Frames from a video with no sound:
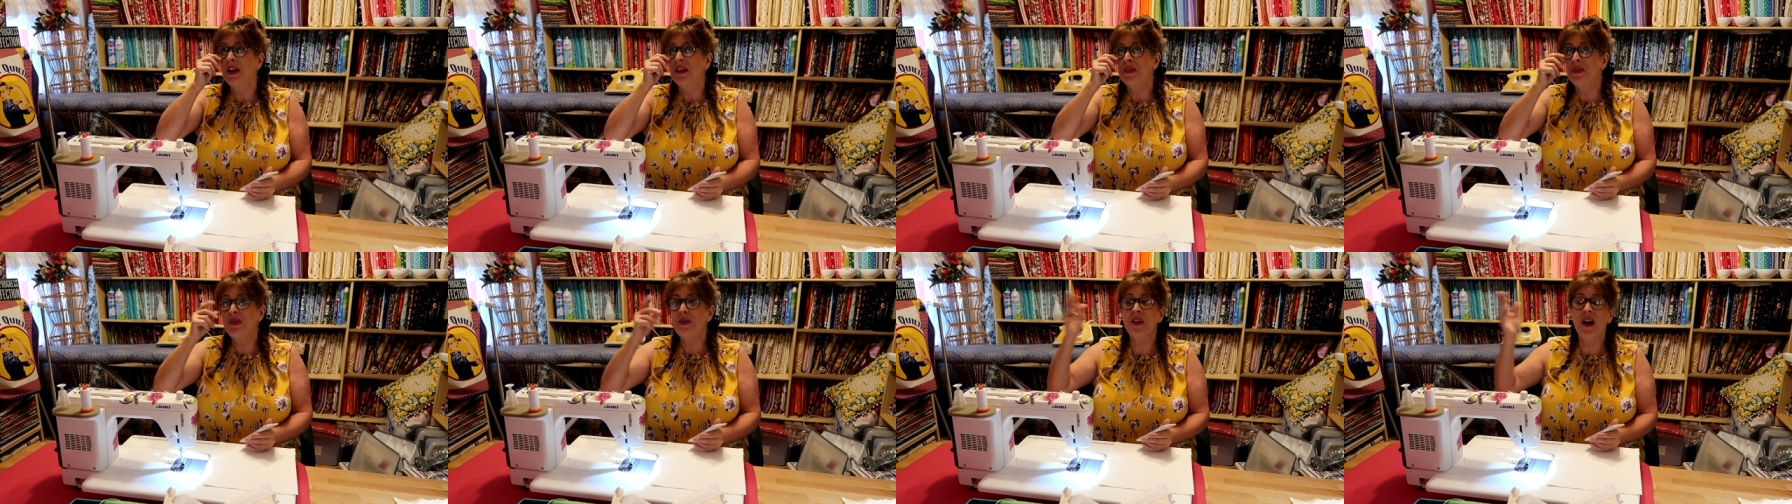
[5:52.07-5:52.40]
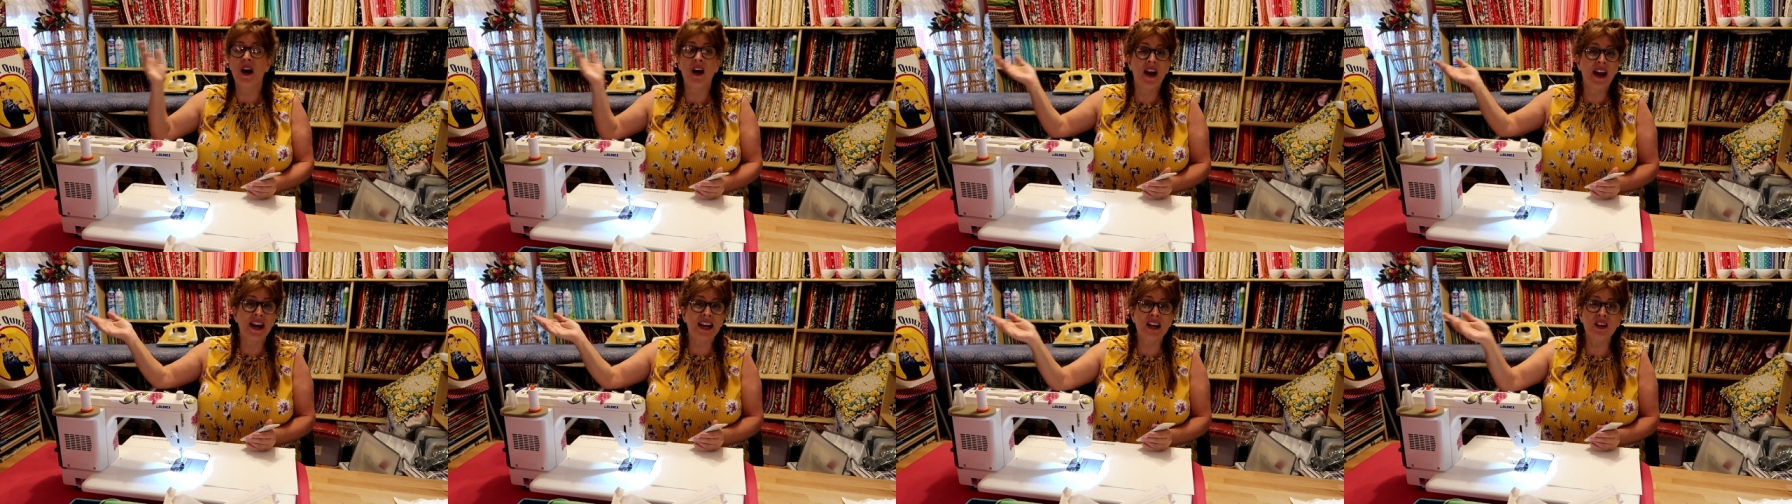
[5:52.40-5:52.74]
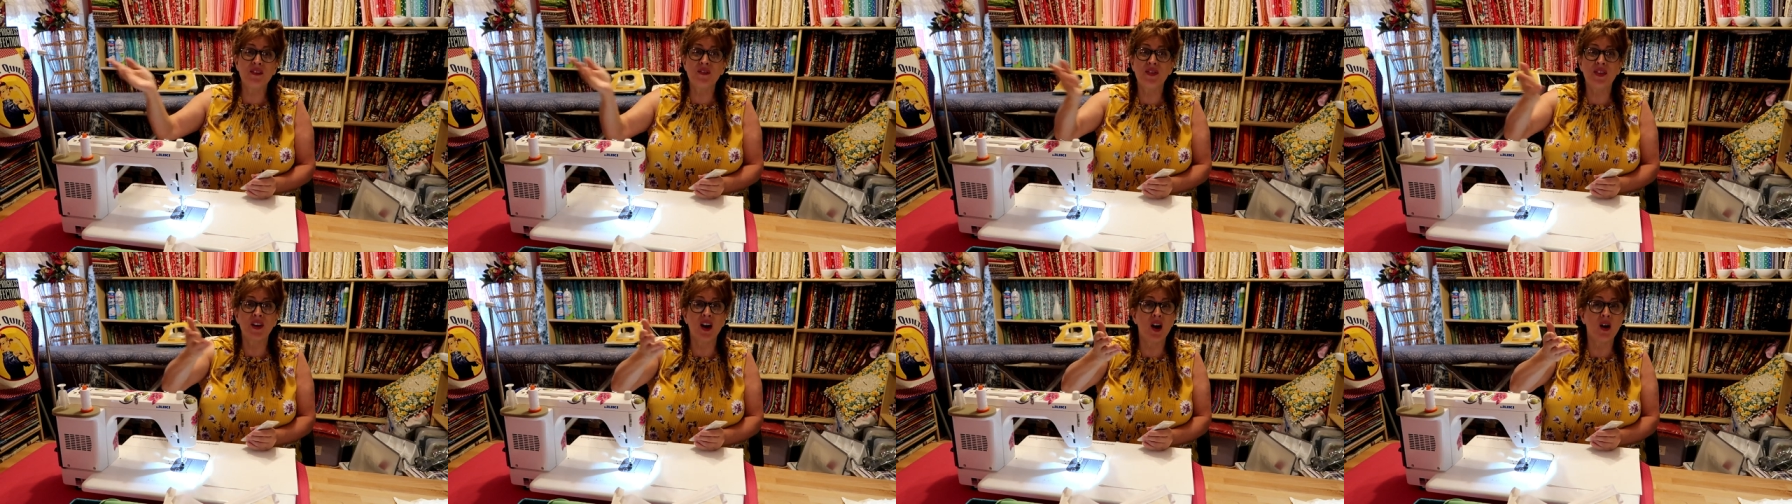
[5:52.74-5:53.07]
nine
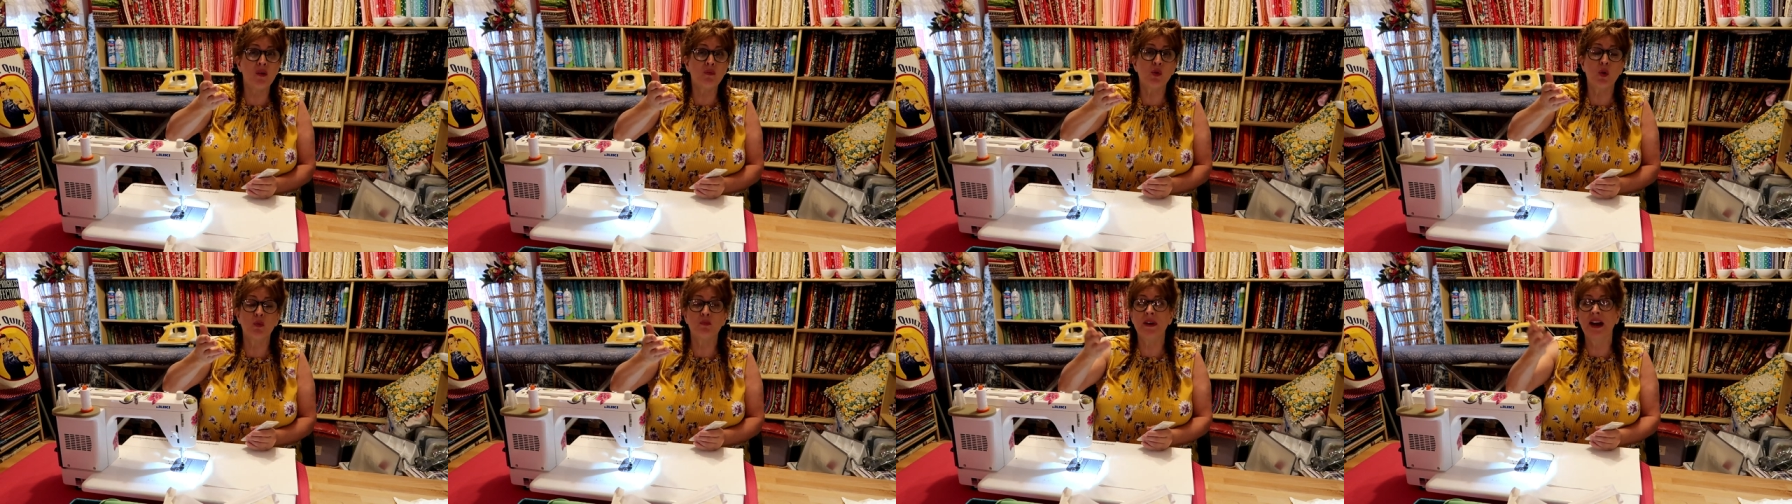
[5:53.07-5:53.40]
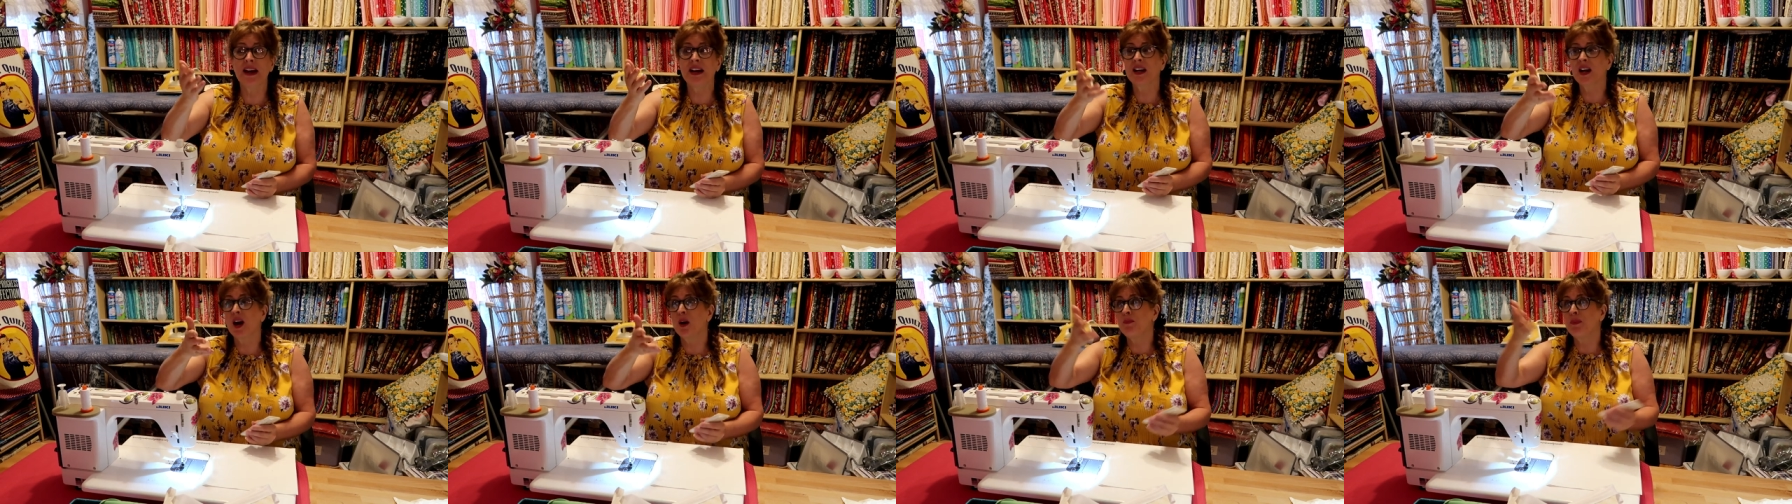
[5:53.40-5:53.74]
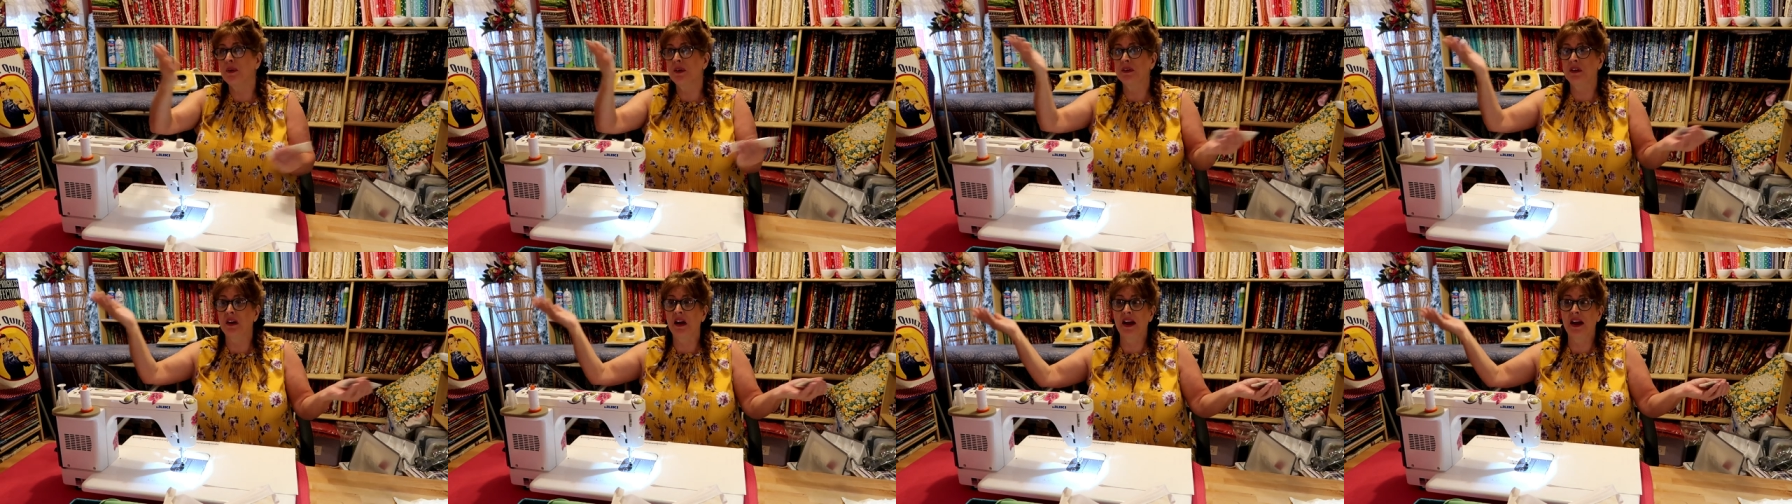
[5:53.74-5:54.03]
of them will make up, a,